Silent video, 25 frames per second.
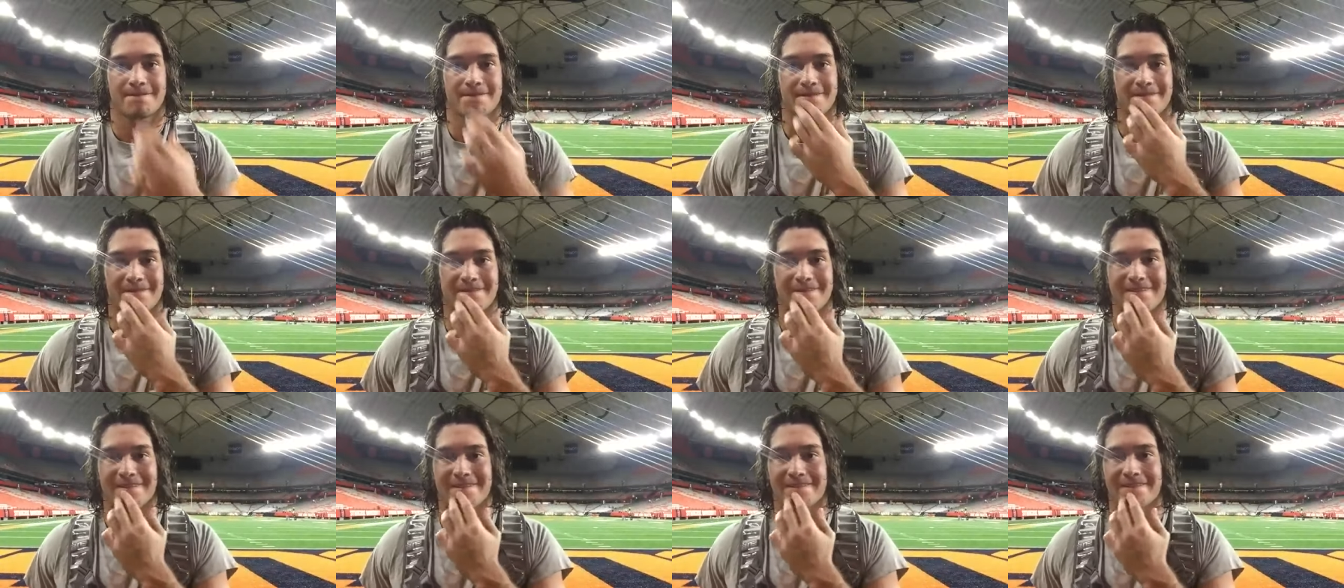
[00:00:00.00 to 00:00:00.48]

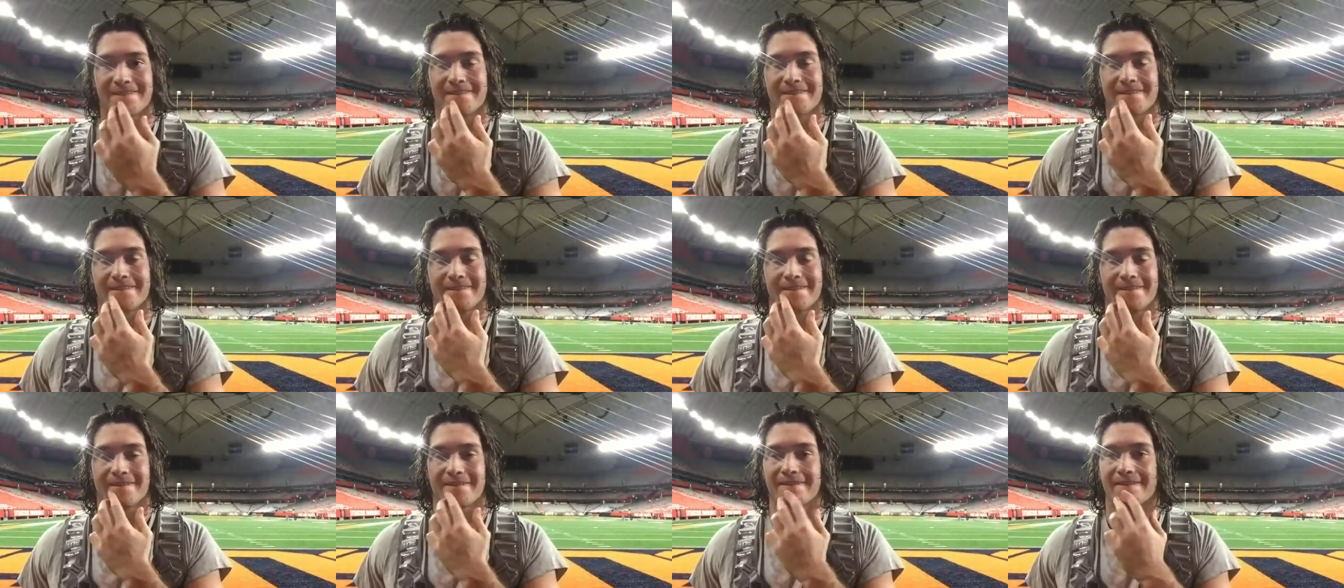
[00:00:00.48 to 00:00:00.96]
What do you think was
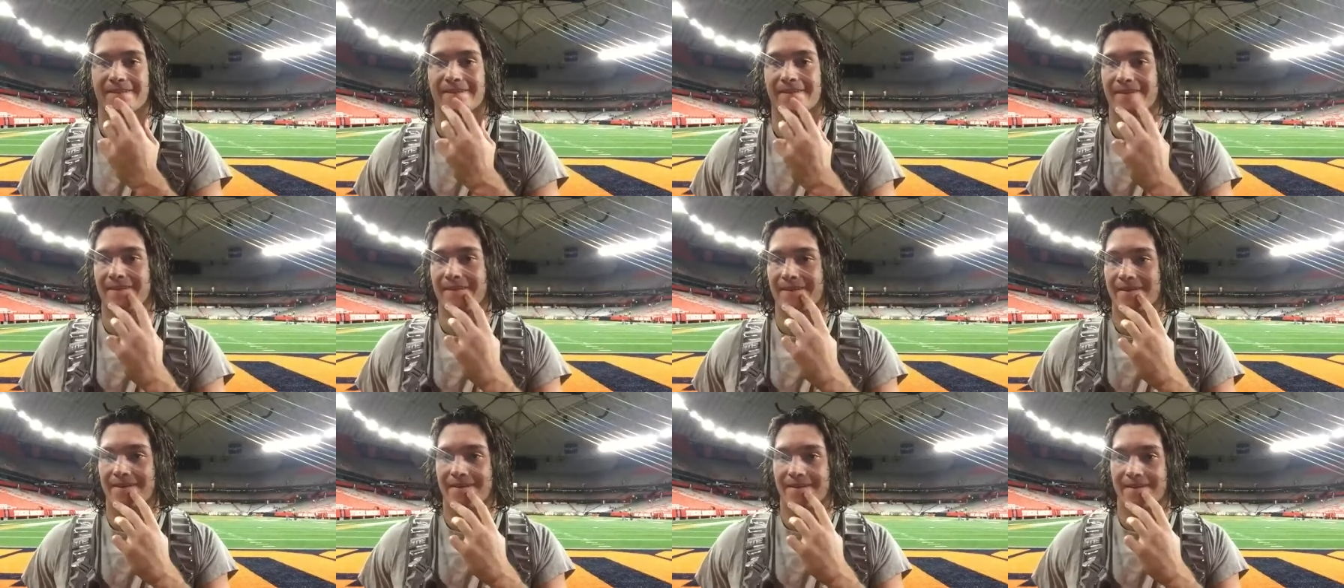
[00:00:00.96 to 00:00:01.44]
the key to
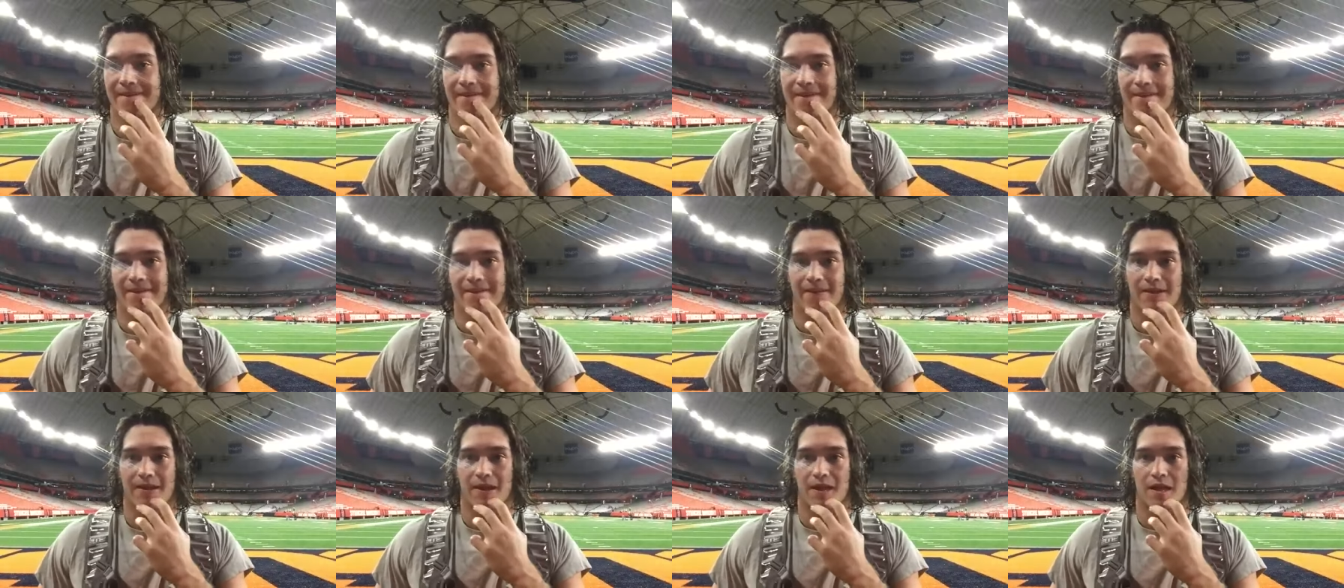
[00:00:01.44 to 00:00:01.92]
slowing
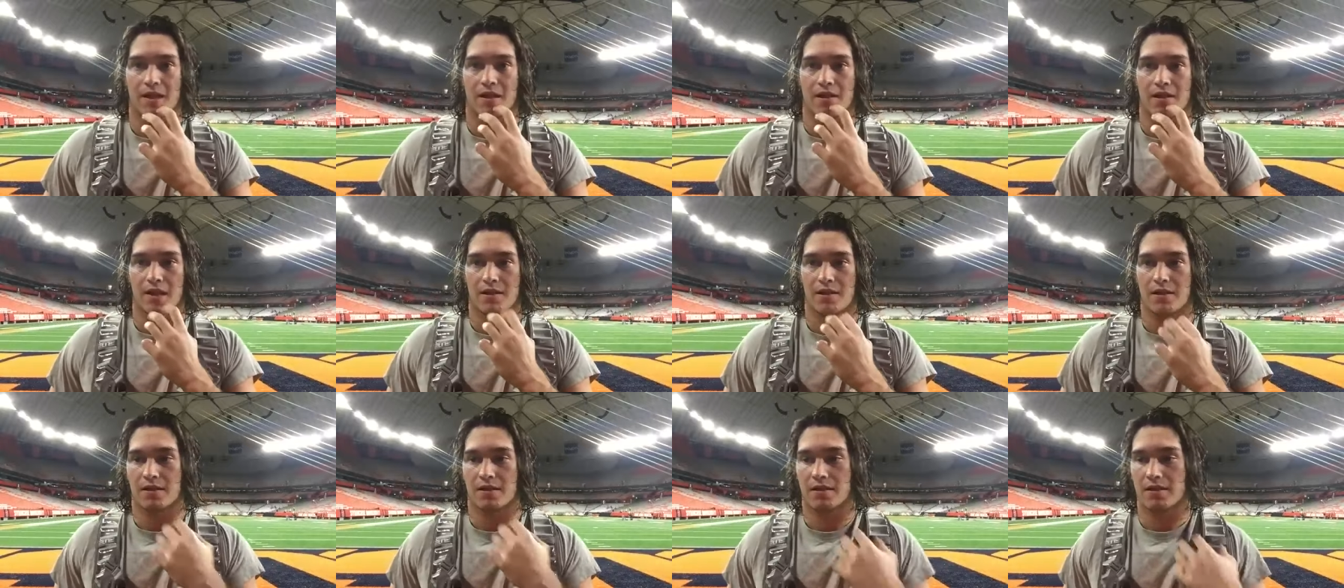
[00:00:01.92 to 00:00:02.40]
down their
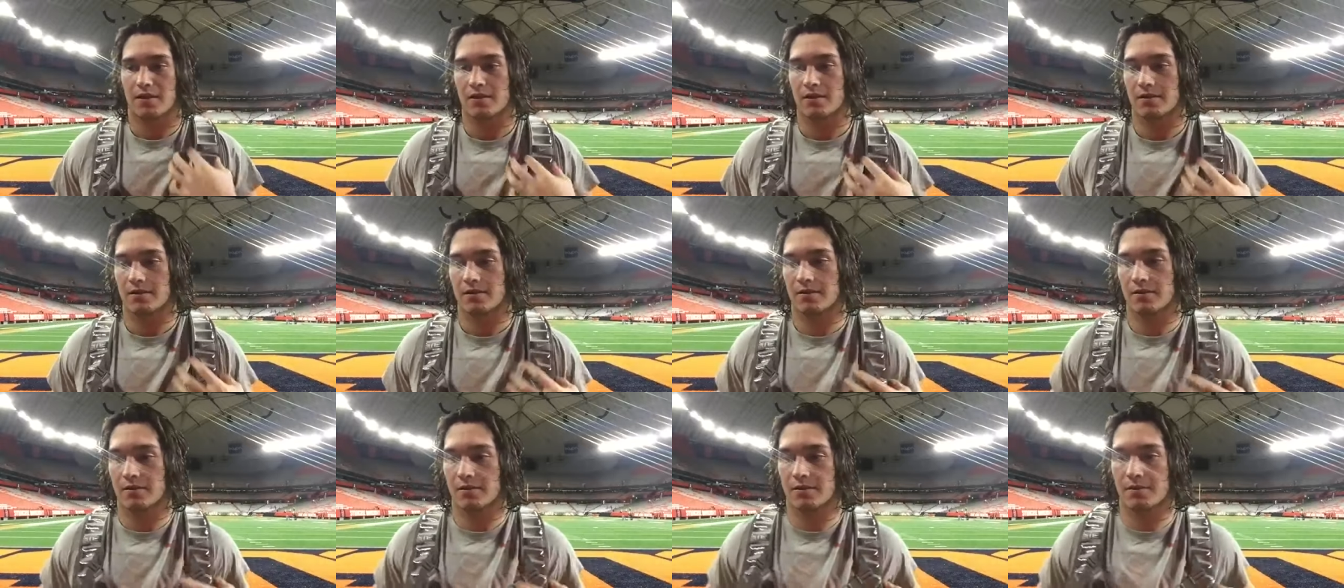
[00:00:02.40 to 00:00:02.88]
running
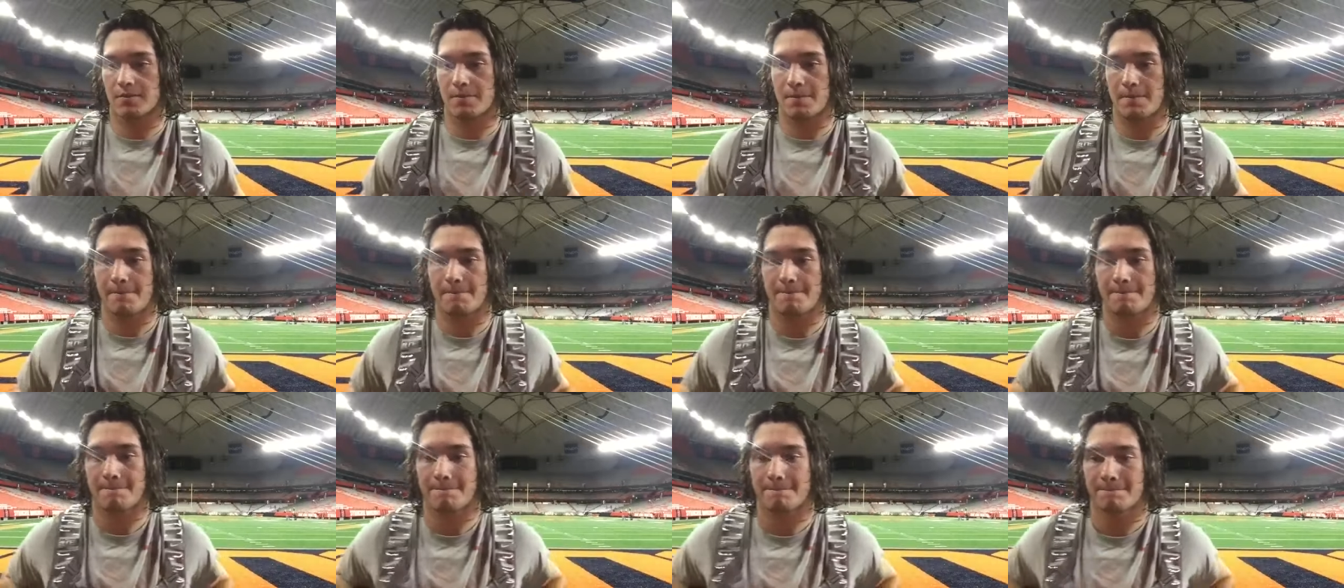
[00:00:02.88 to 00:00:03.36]
game
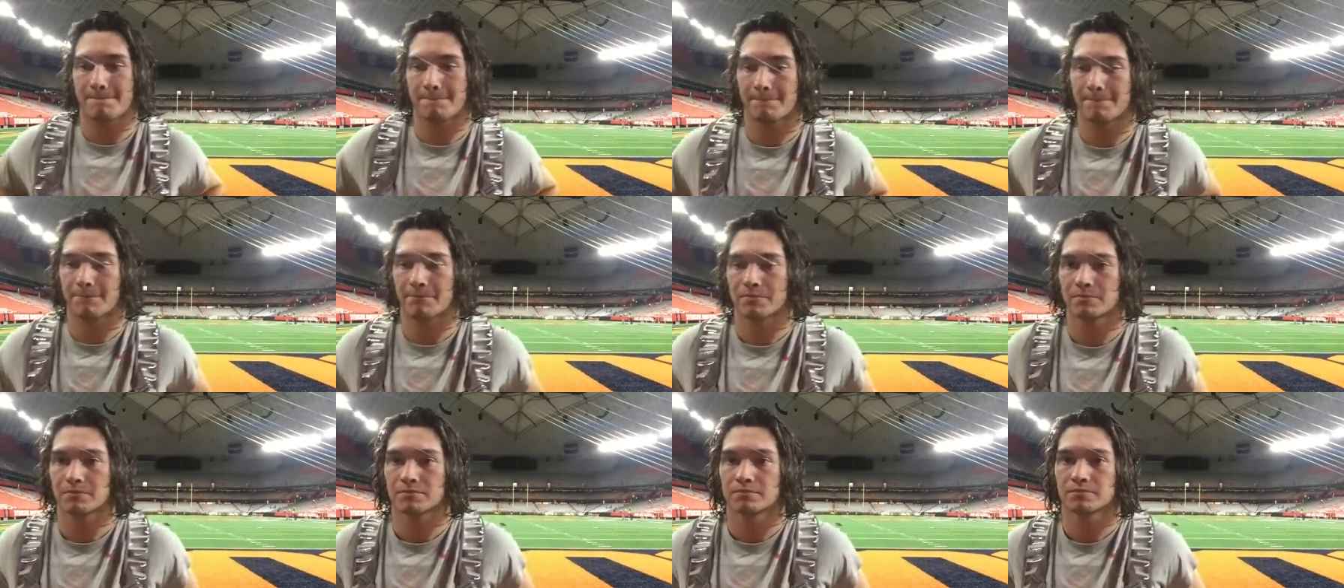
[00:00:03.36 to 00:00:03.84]
in the
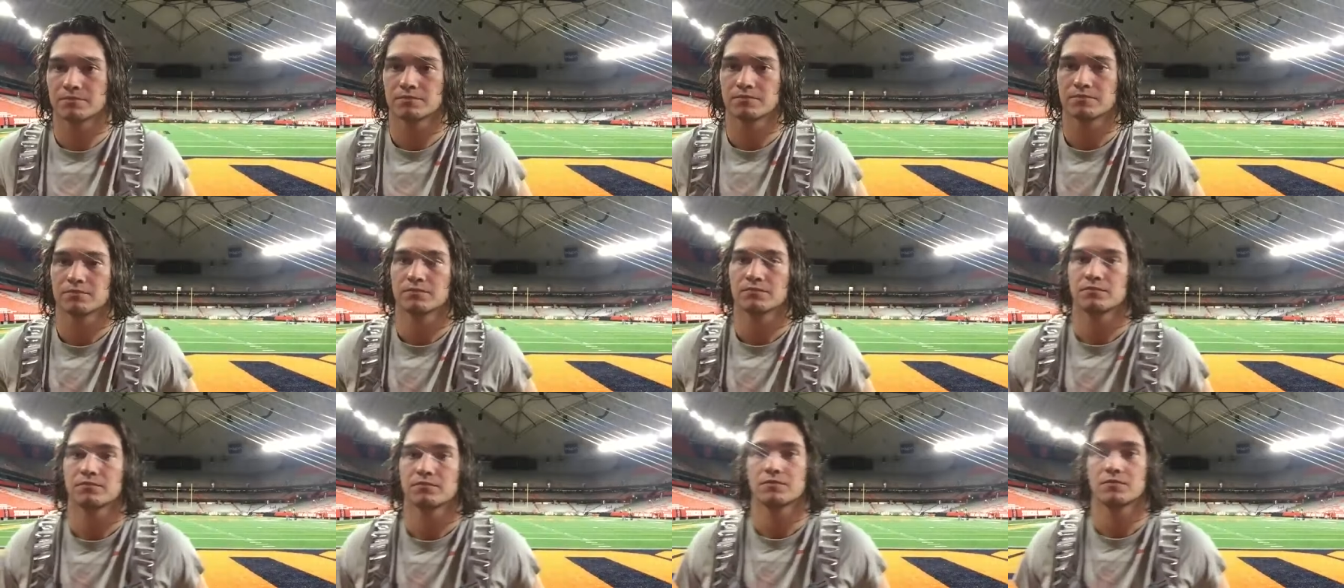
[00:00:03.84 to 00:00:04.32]
second half?
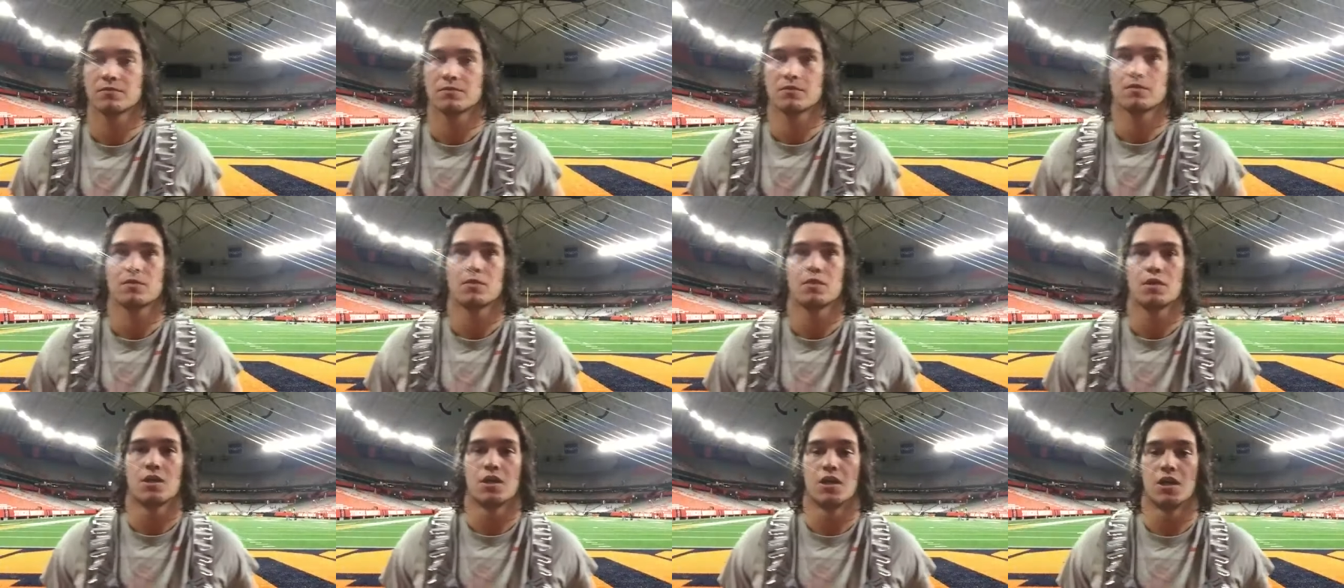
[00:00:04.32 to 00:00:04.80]

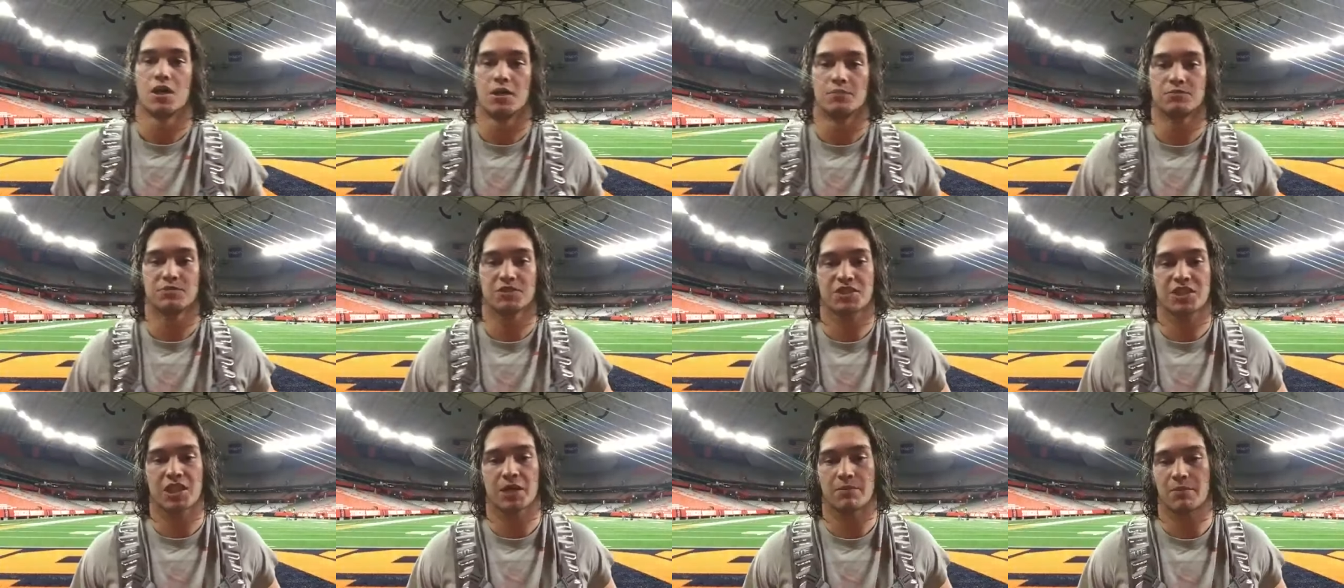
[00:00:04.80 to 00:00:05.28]
Um,
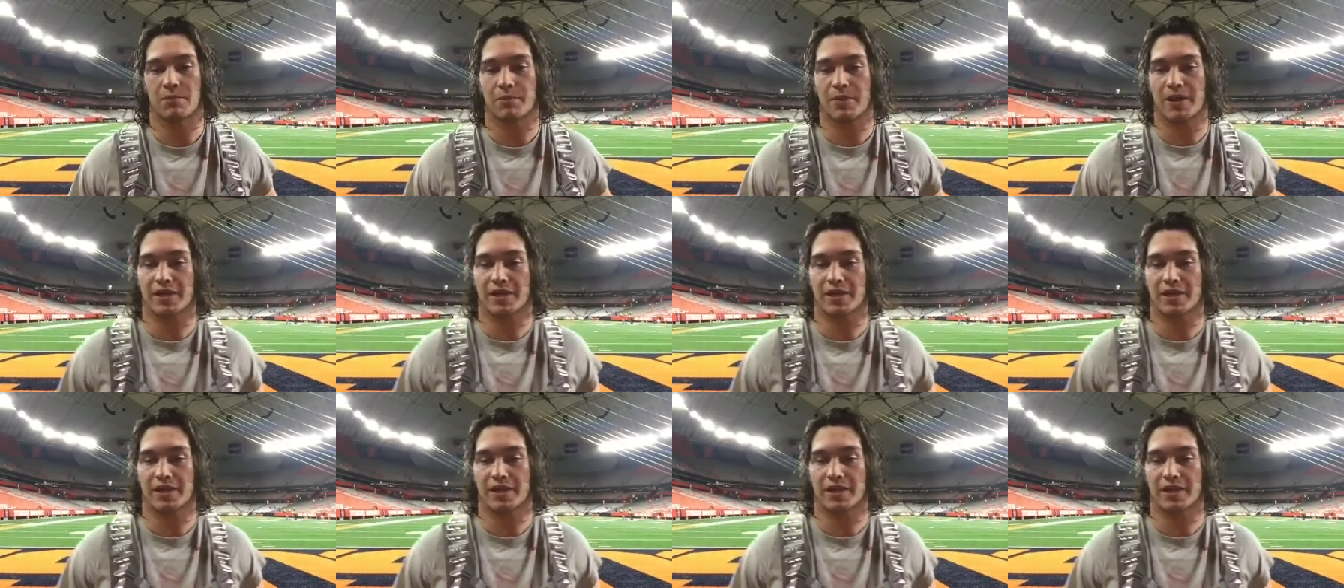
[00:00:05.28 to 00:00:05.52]
just coming